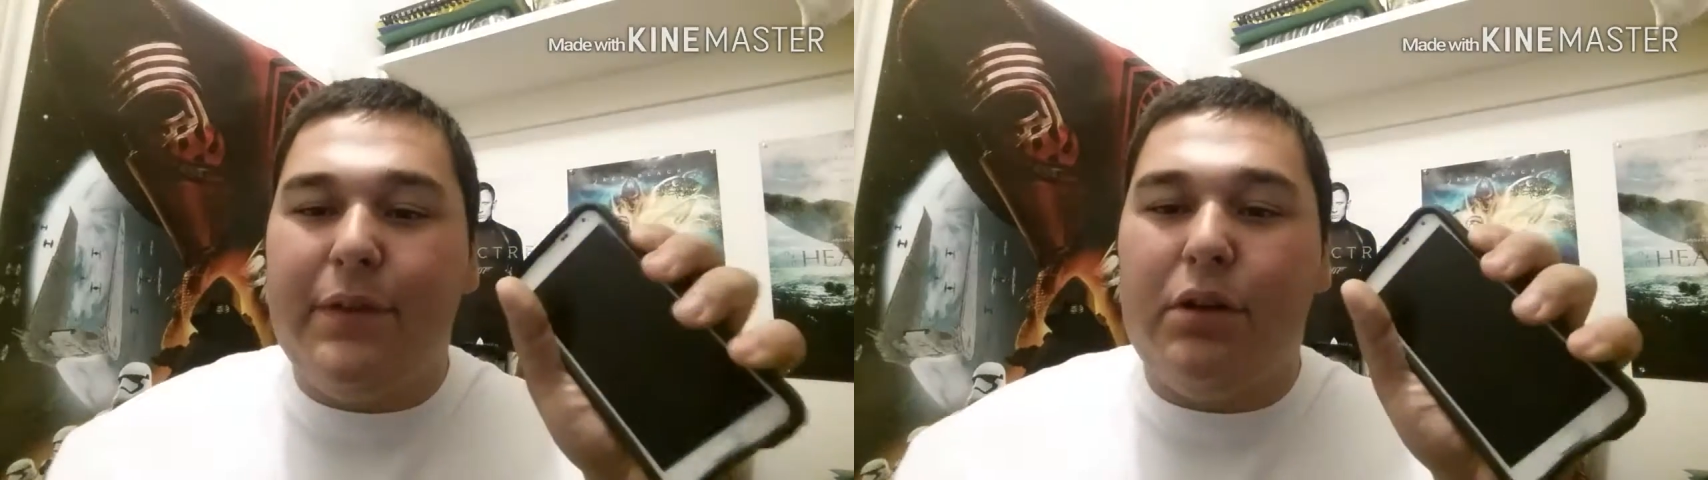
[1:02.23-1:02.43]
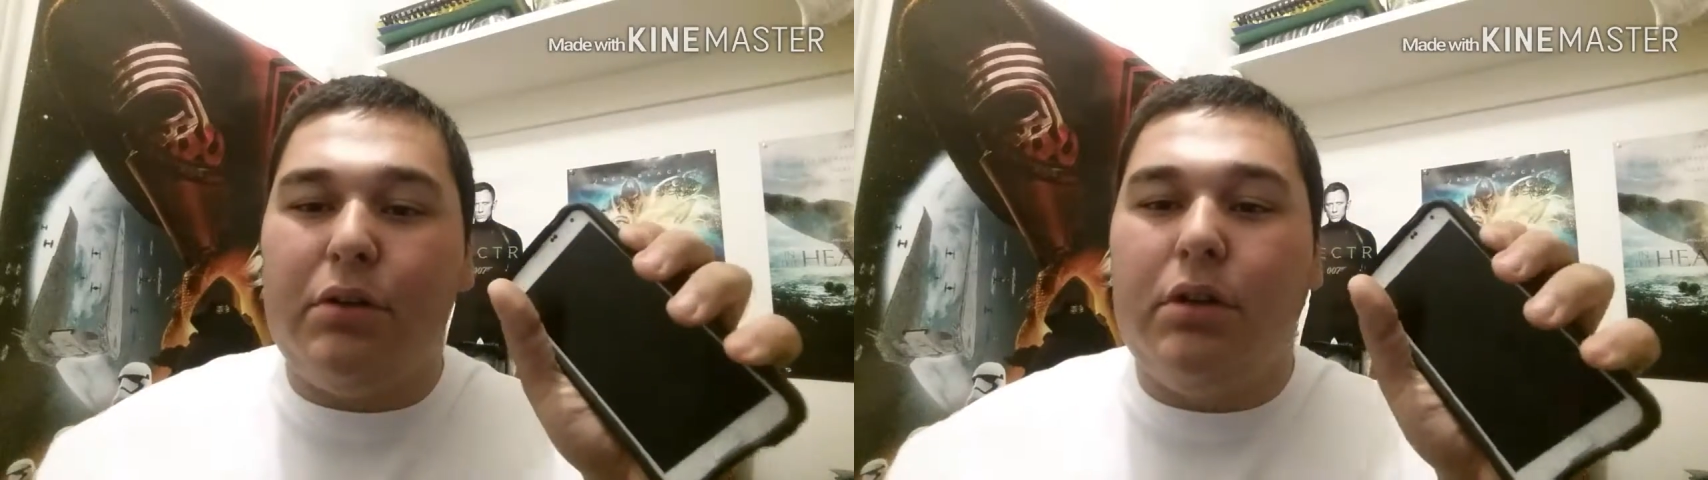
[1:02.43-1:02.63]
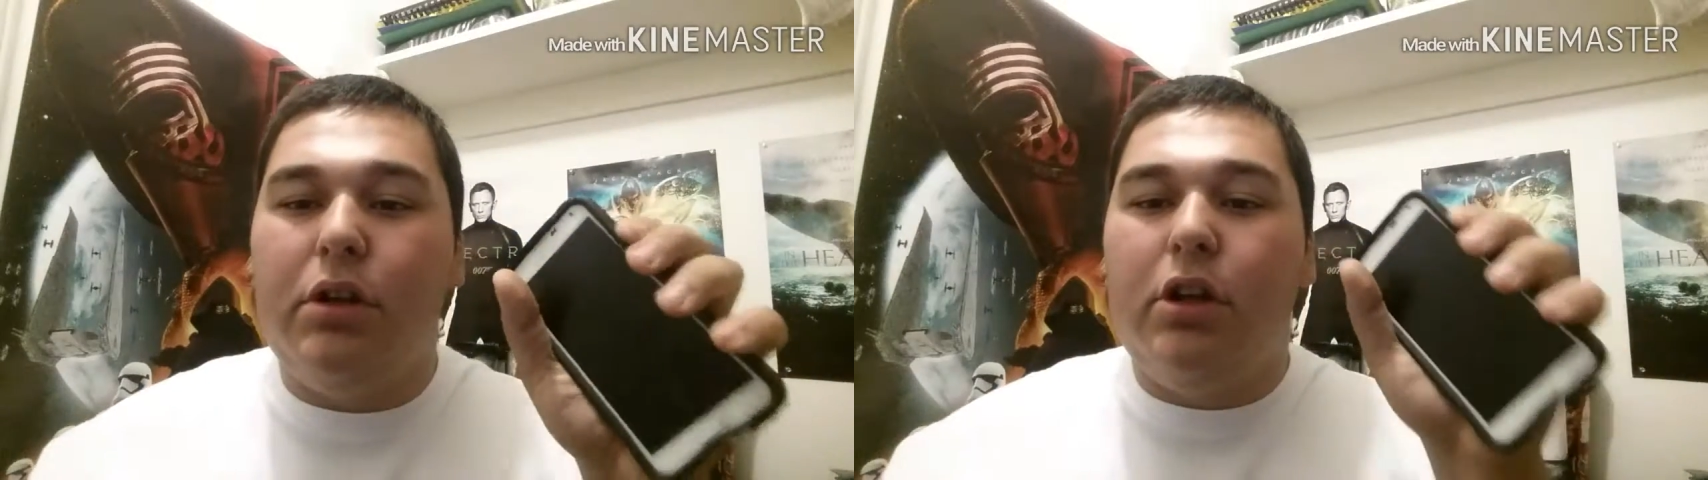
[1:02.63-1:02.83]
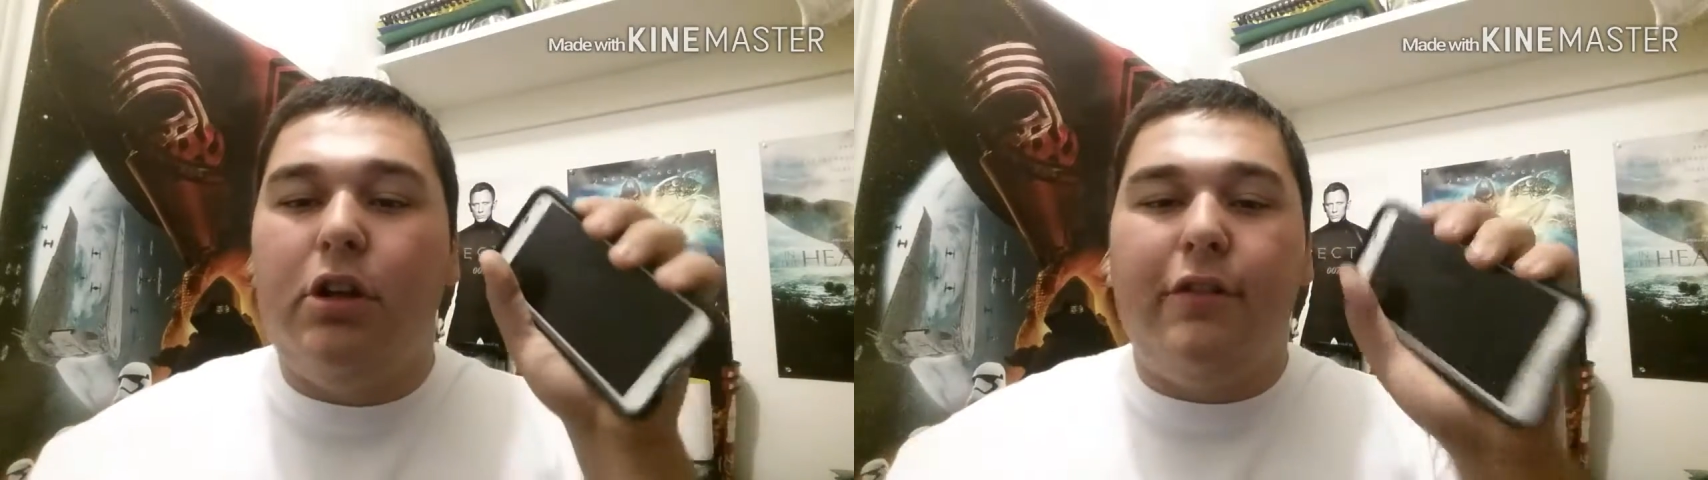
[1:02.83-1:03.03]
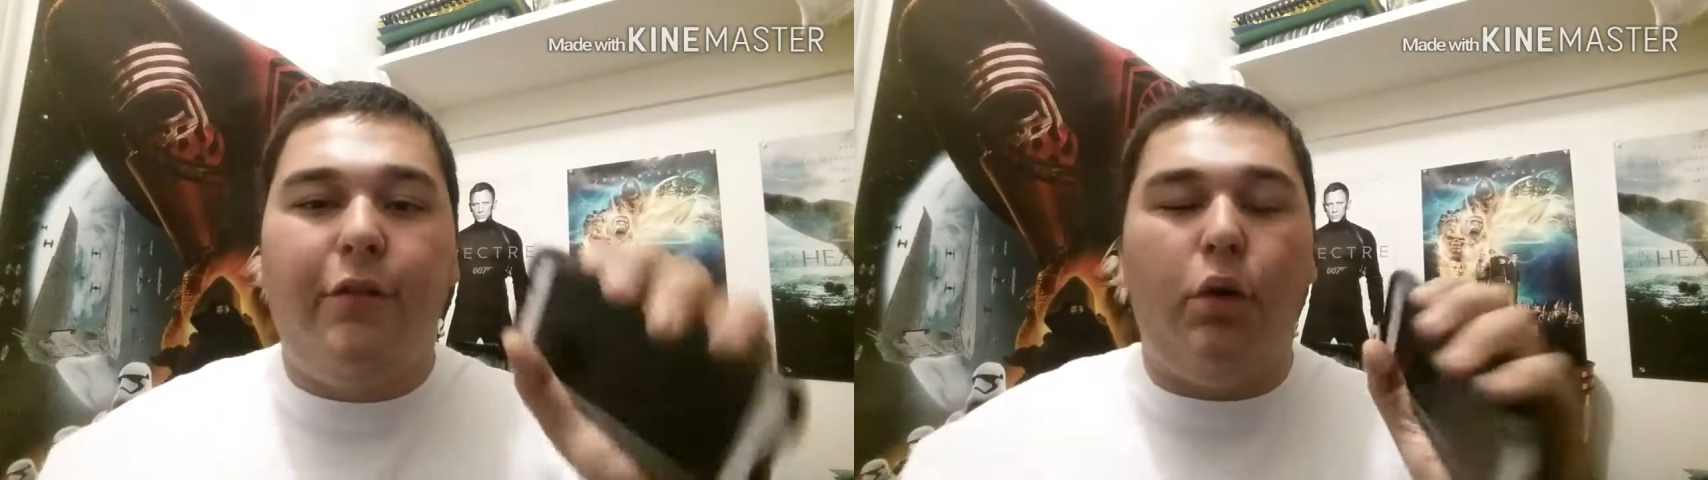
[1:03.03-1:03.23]
phone
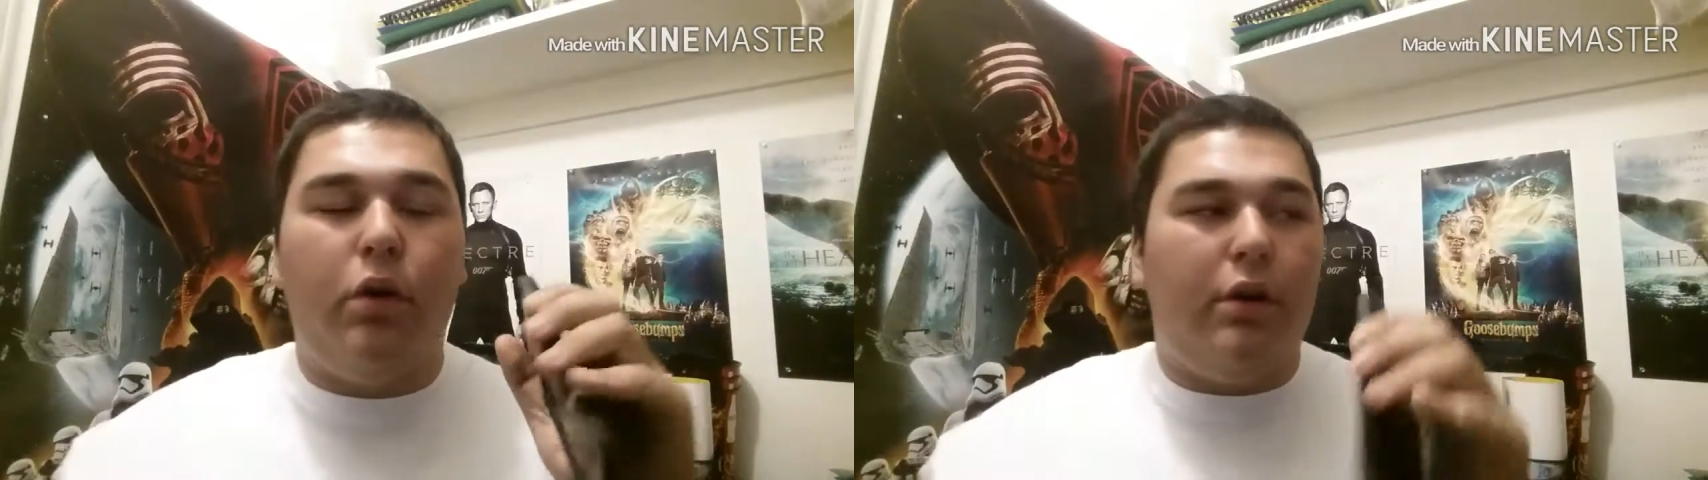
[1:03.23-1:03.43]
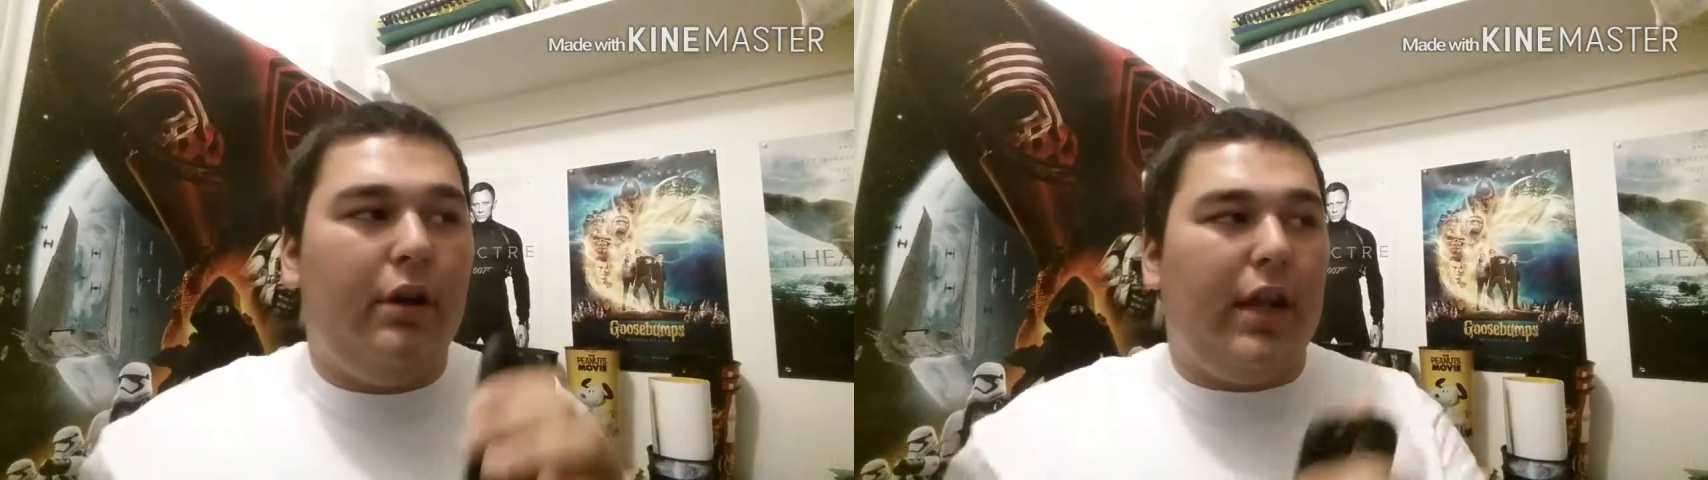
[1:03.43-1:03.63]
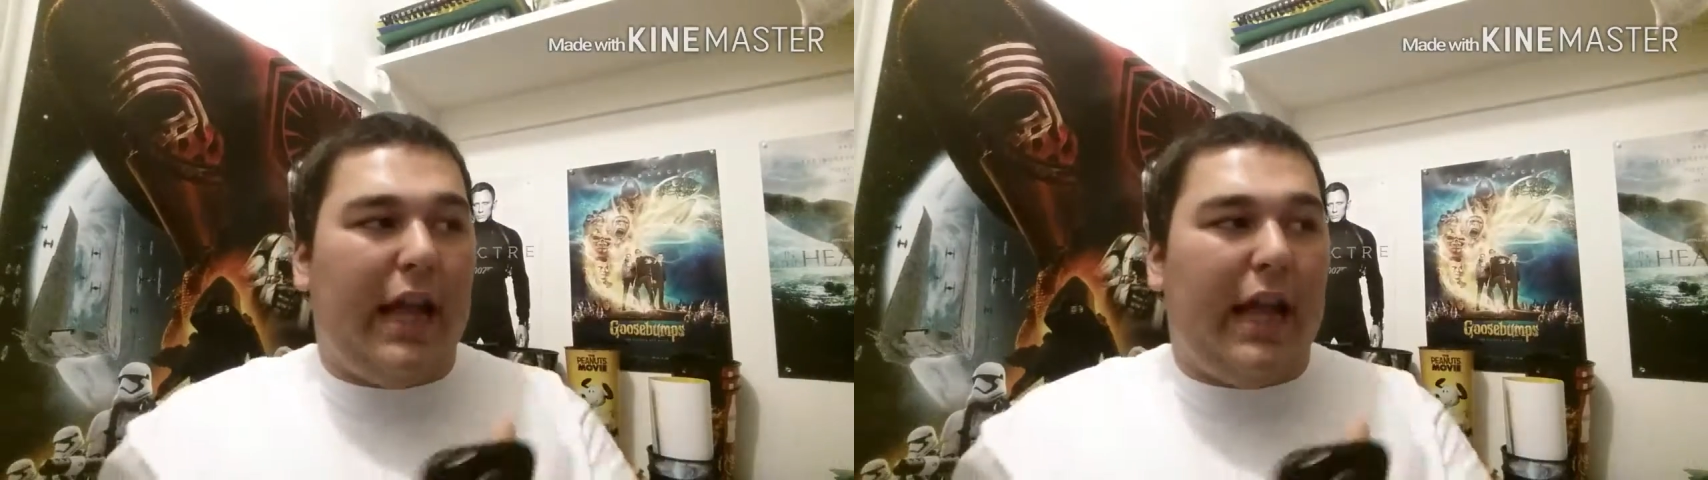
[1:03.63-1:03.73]
for,